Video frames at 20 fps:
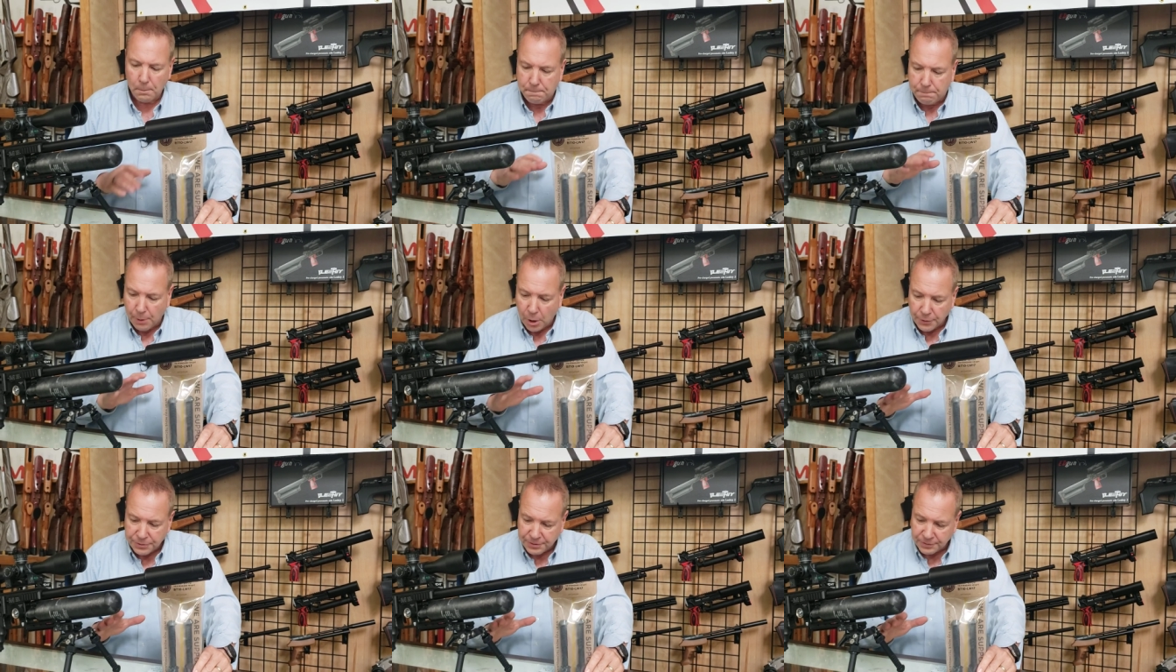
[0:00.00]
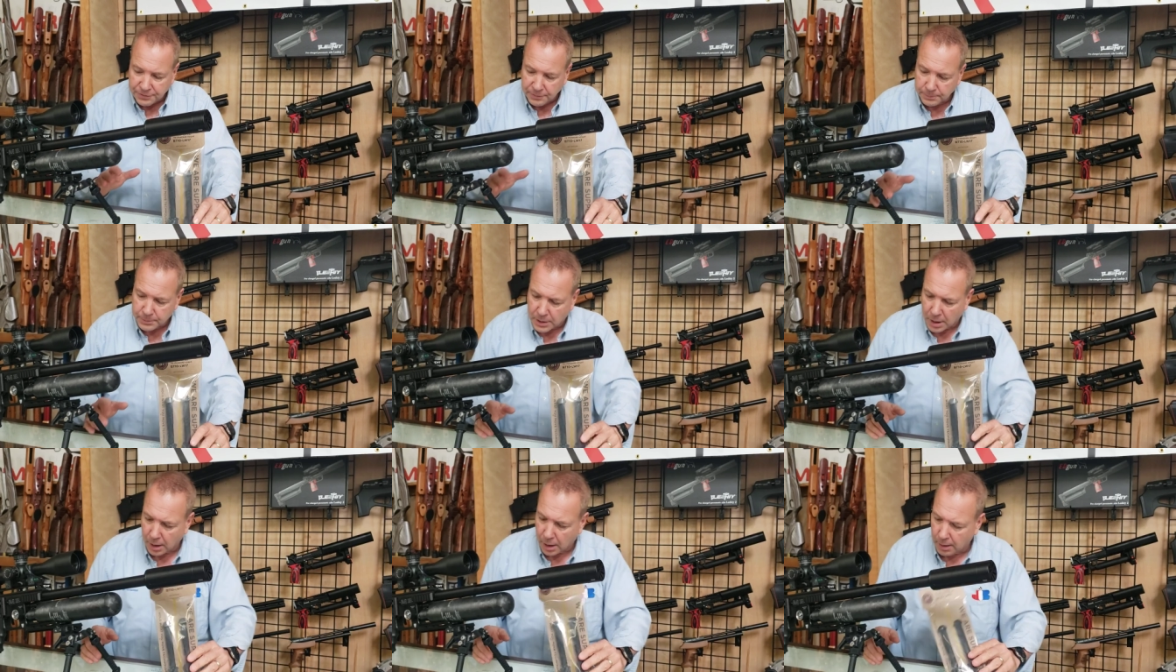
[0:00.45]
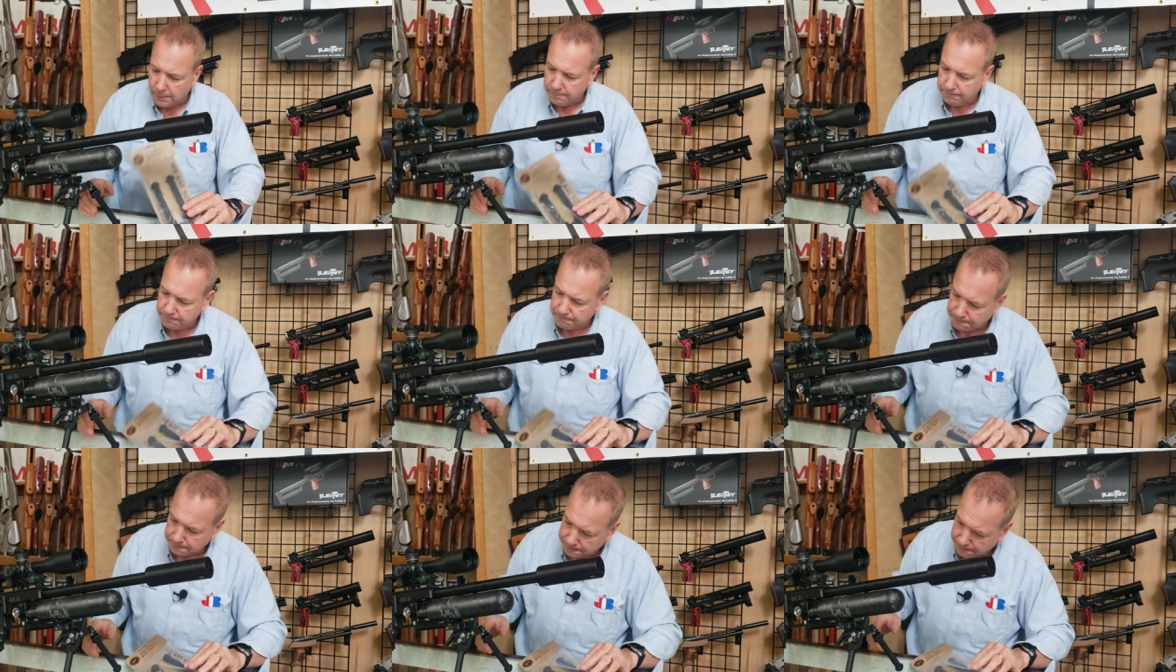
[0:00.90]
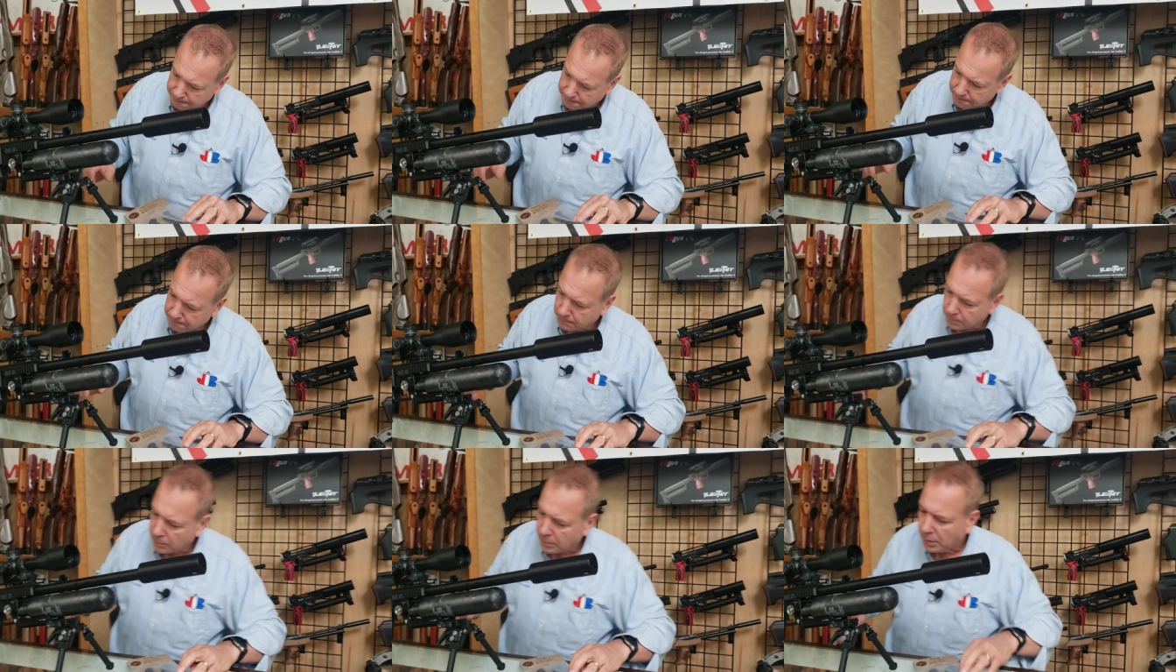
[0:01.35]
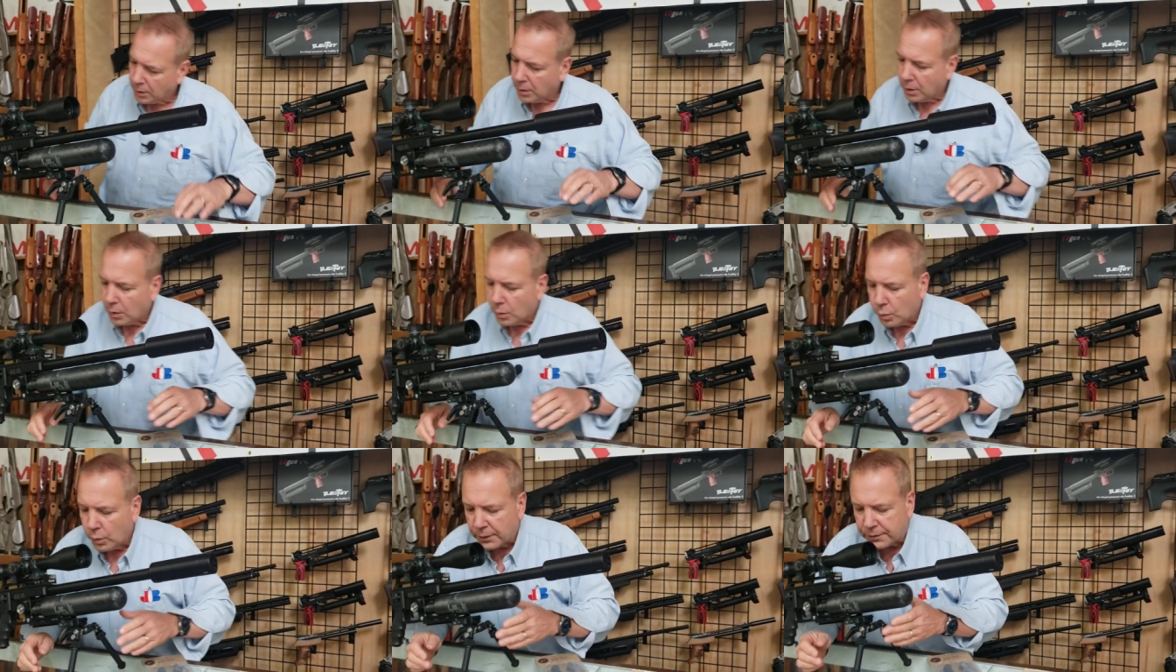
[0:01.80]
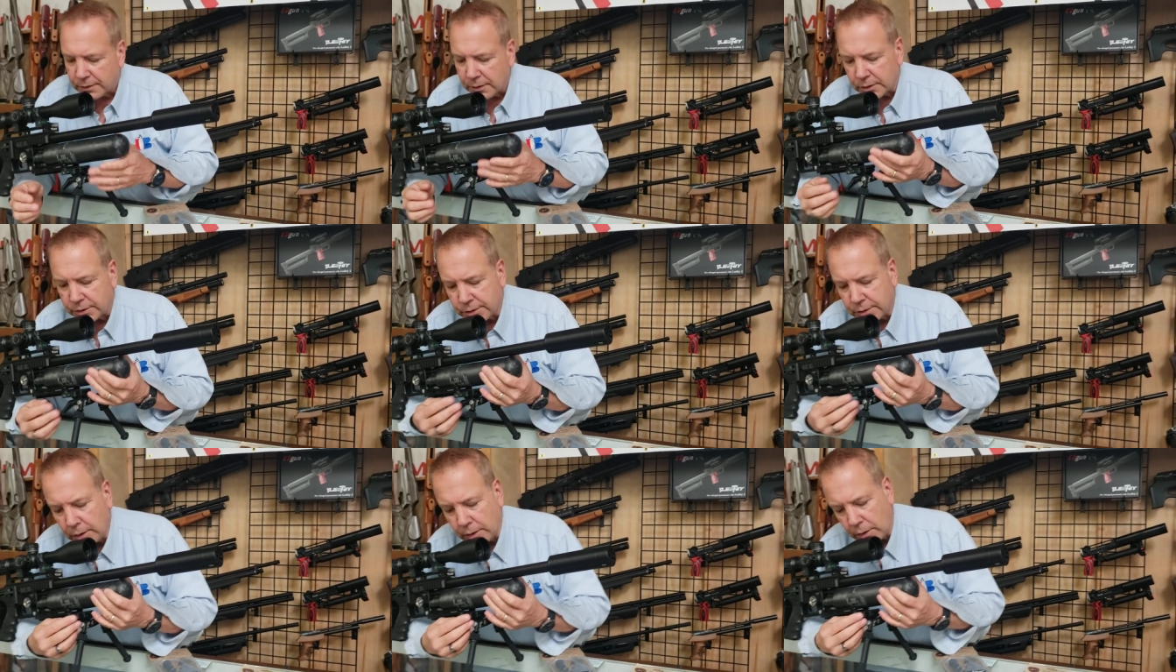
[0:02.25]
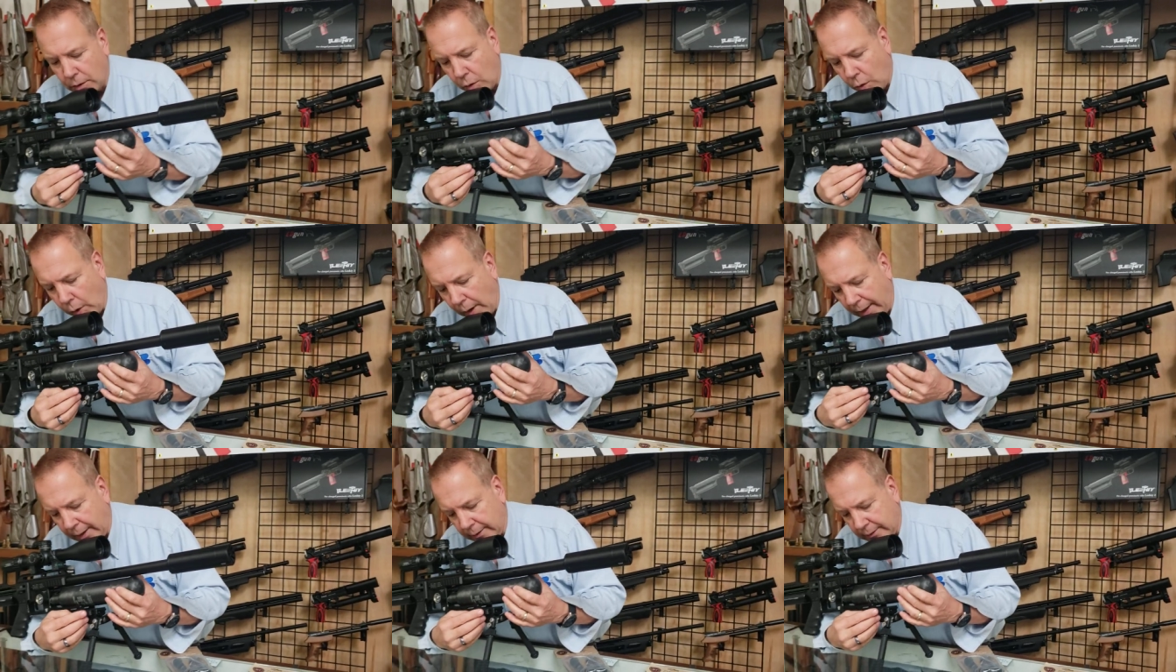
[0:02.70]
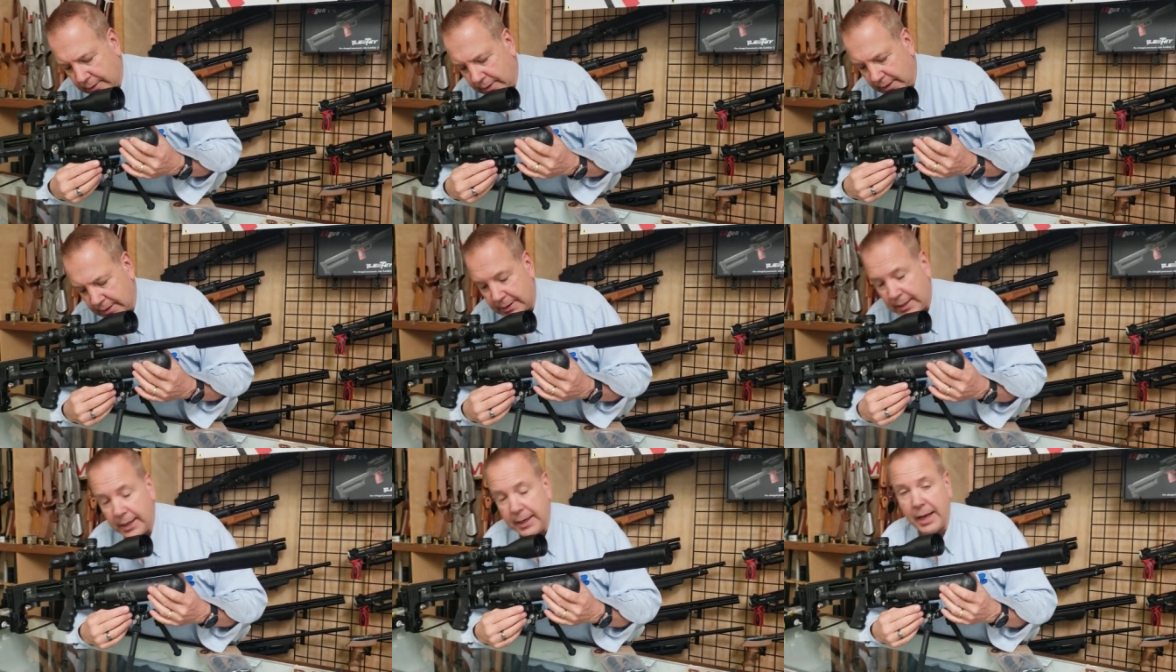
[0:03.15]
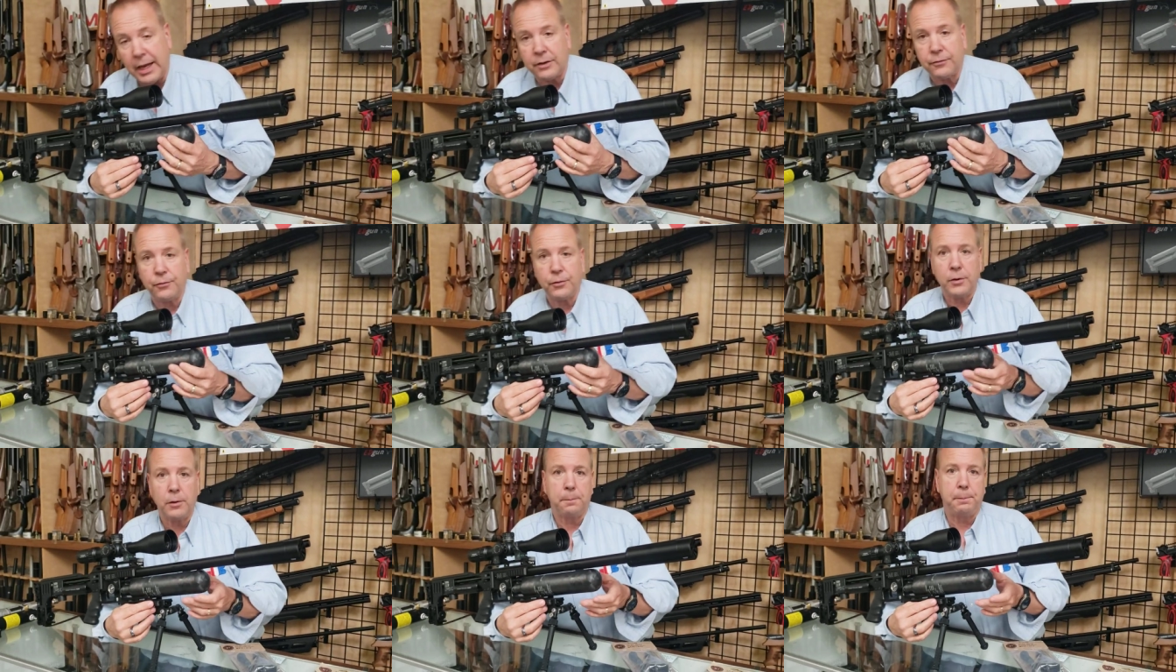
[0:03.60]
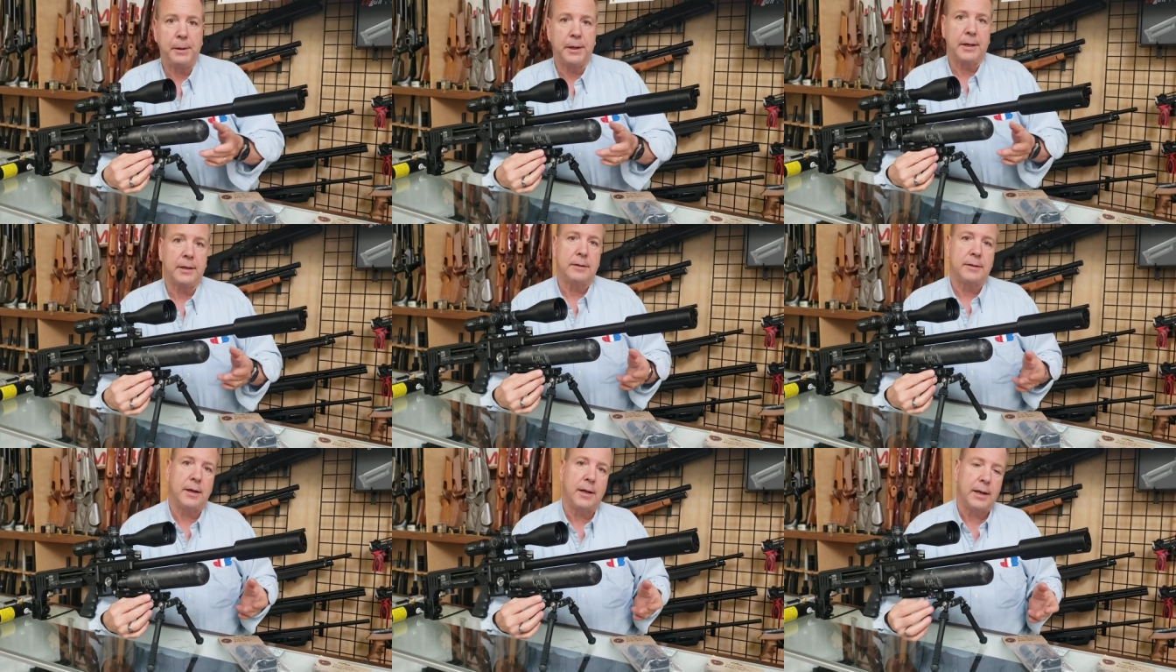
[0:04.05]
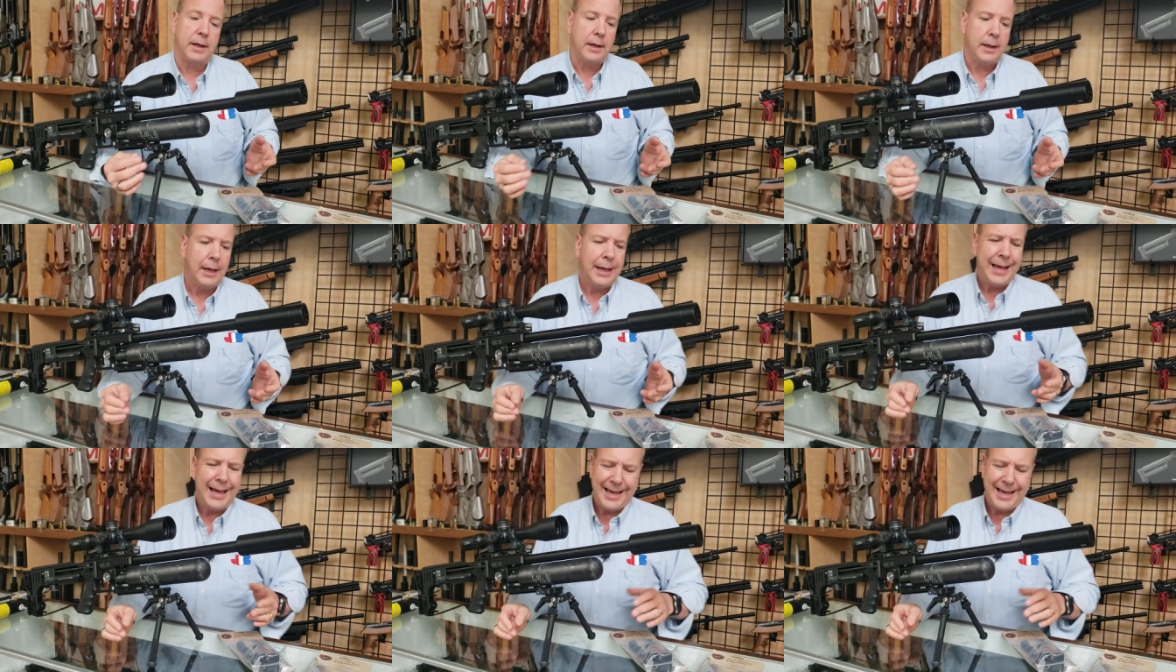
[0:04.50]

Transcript: Both of them come with this quick disconnect for your Picatinny,